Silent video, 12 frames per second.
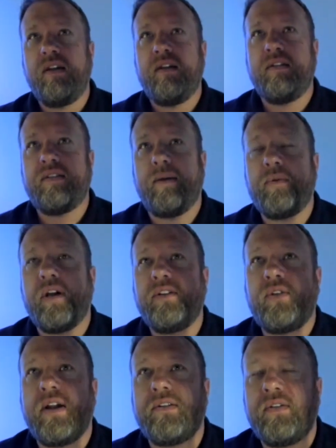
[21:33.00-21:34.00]

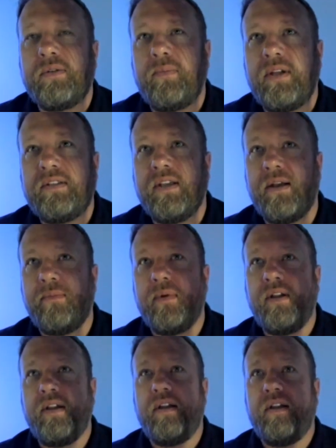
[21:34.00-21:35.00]
subcontractors, but. Um,
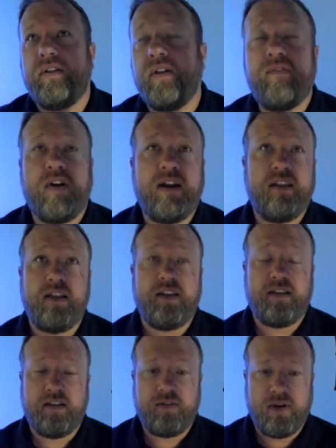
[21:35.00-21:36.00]
couldn't find anything
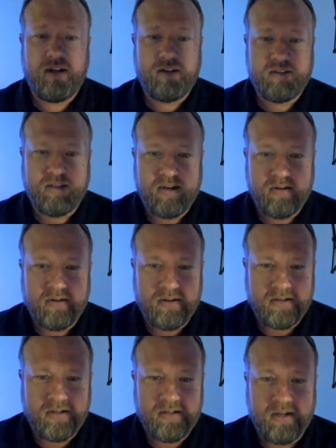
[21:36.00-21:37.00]
and then created Assignar
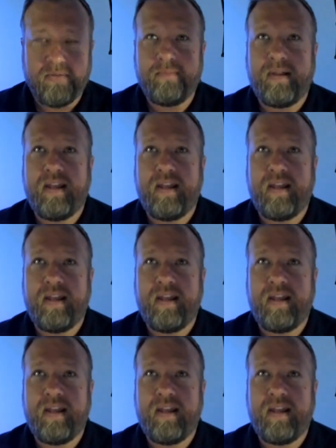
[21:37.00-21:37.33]
and then you know